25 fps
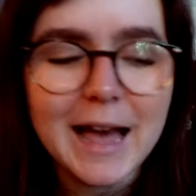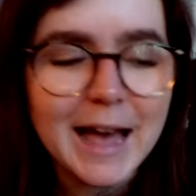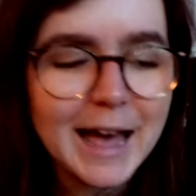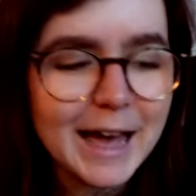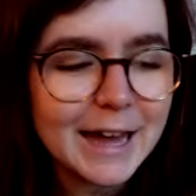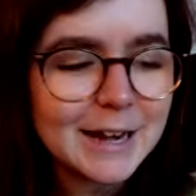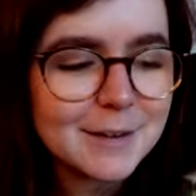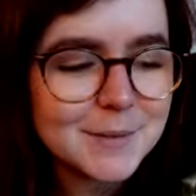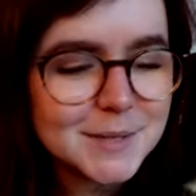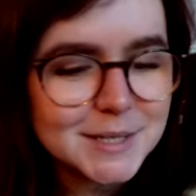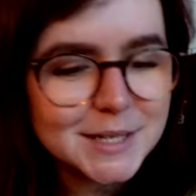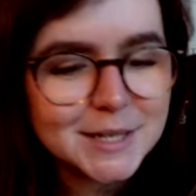
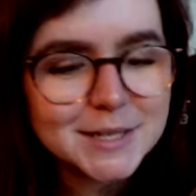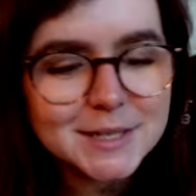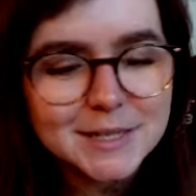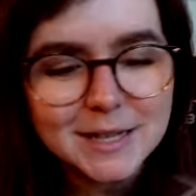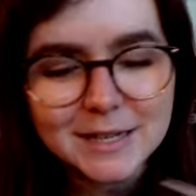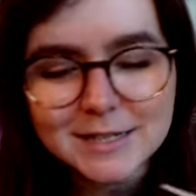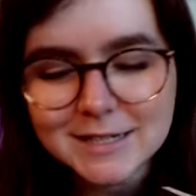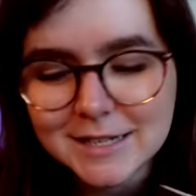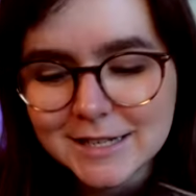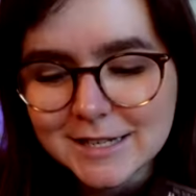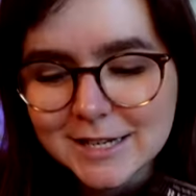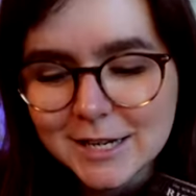And I'm so
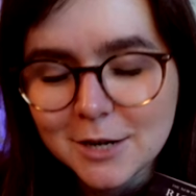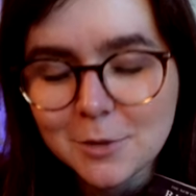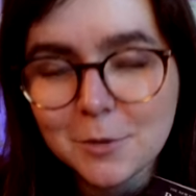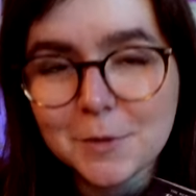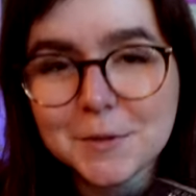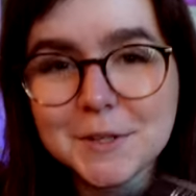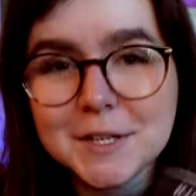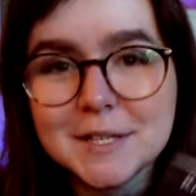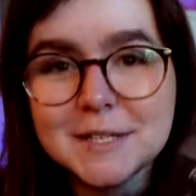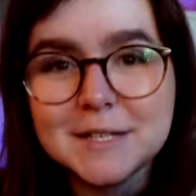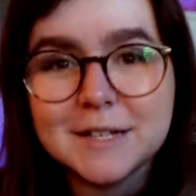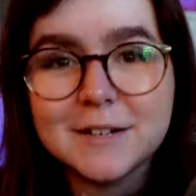excited to continue
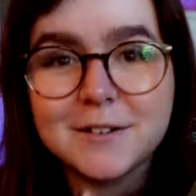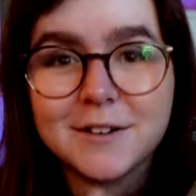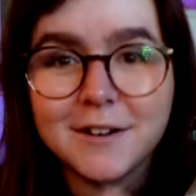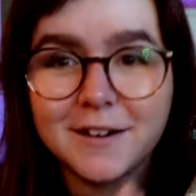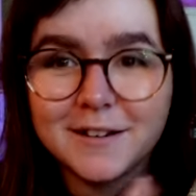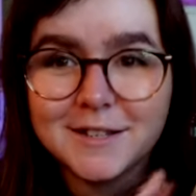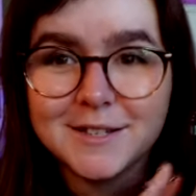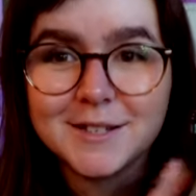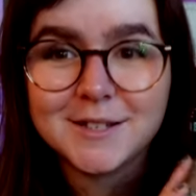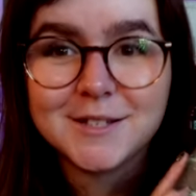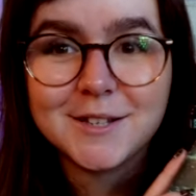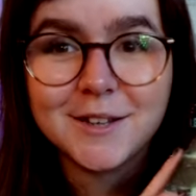on this series.